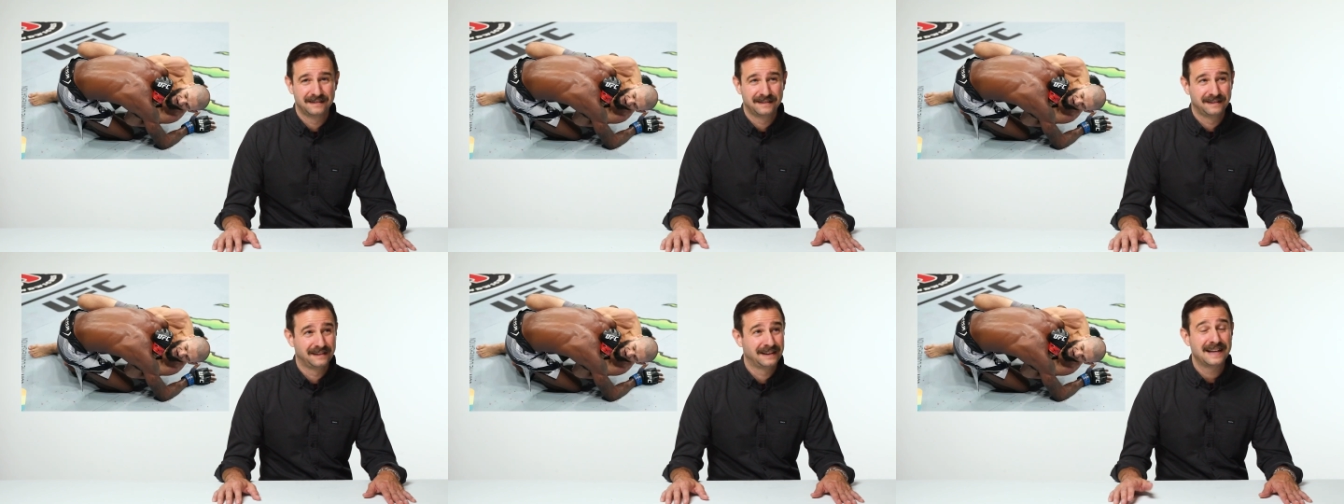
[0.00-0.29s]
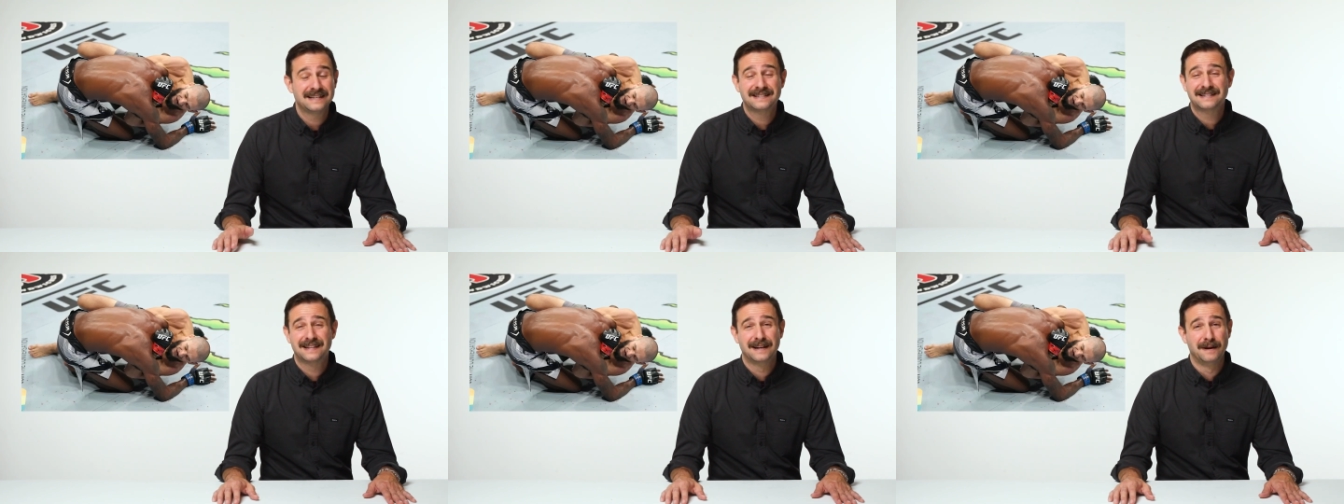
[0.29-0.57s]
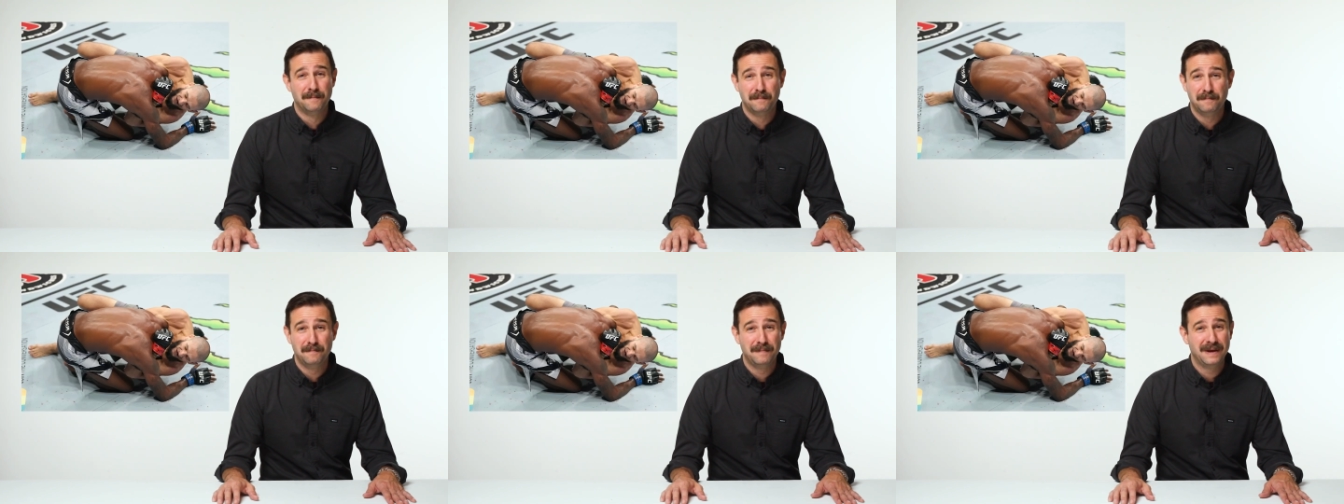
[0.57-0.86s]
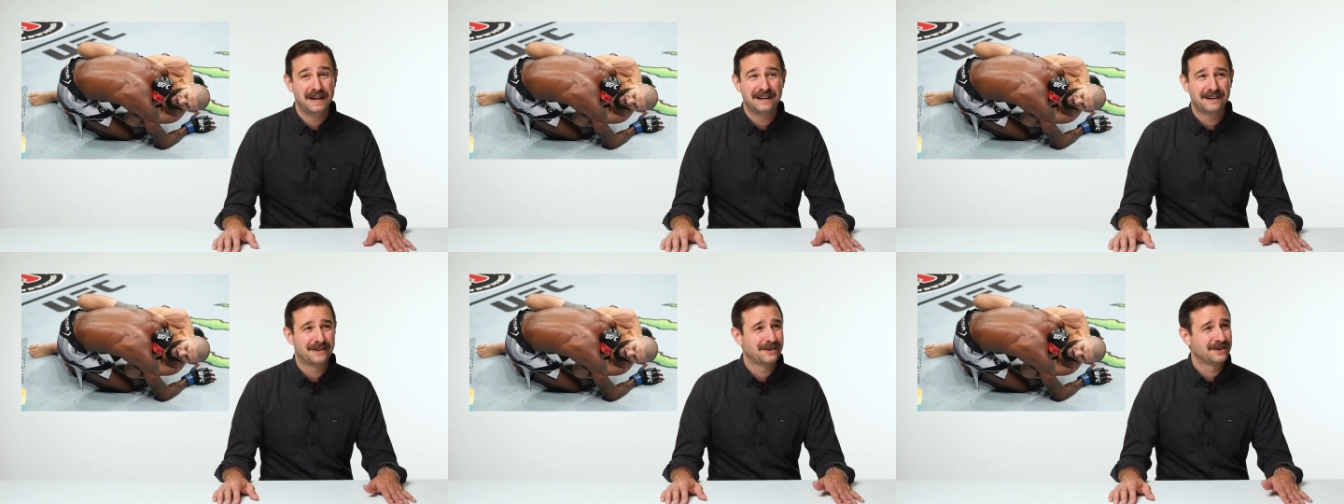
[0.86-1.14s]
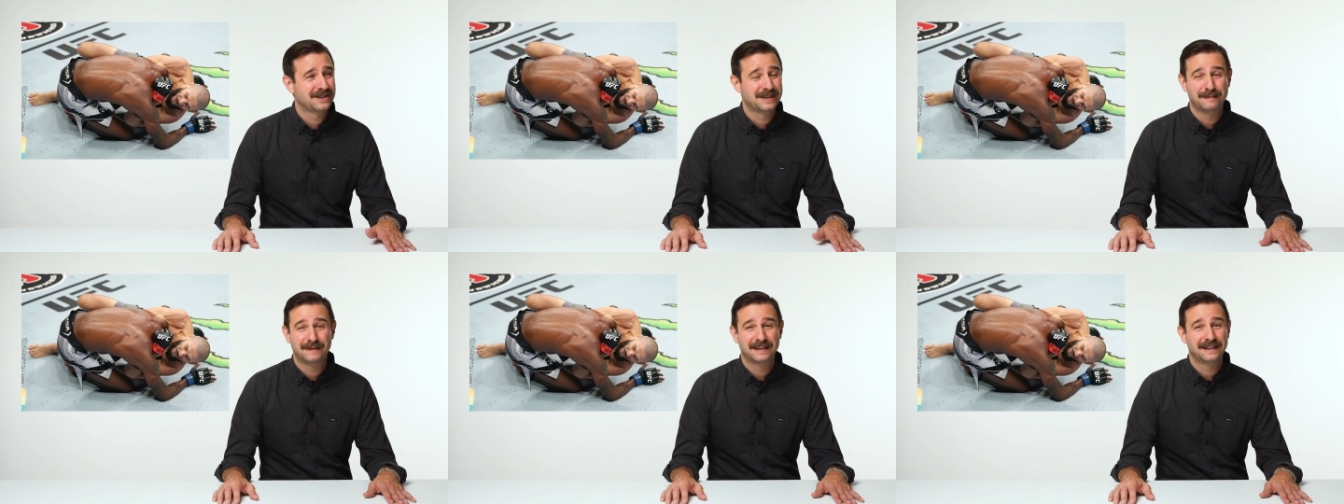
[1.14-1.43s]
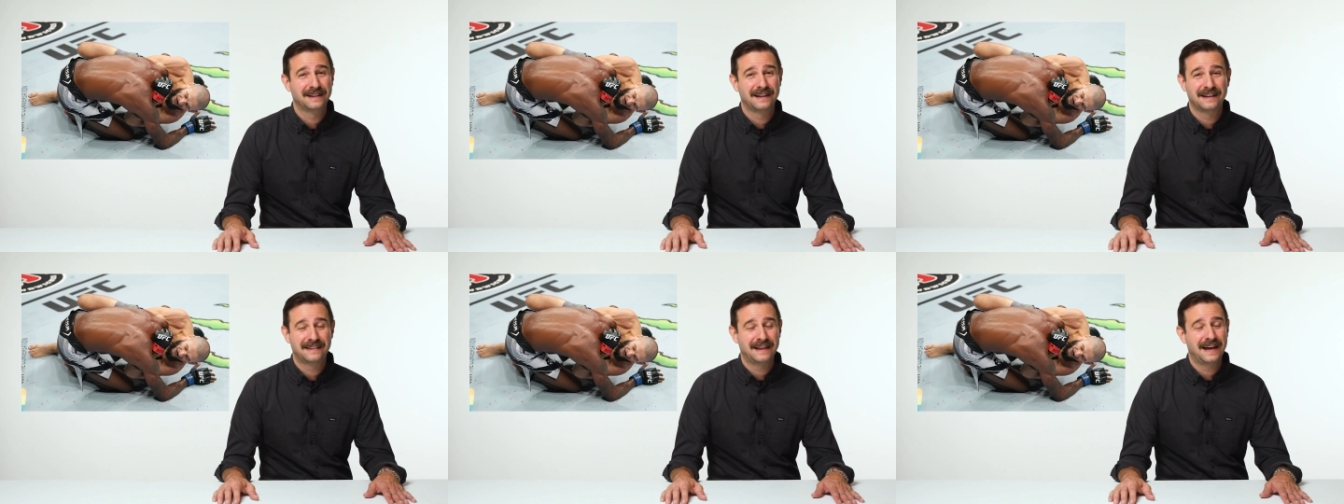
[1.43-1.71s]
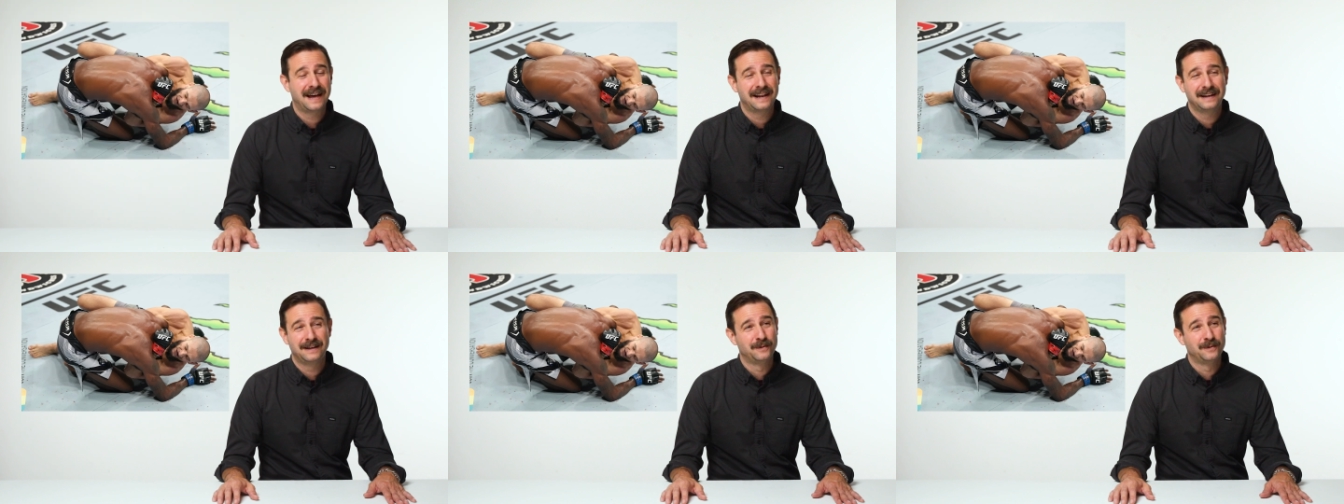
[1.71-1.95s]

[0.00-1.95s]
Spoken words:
less than a minute or something like that.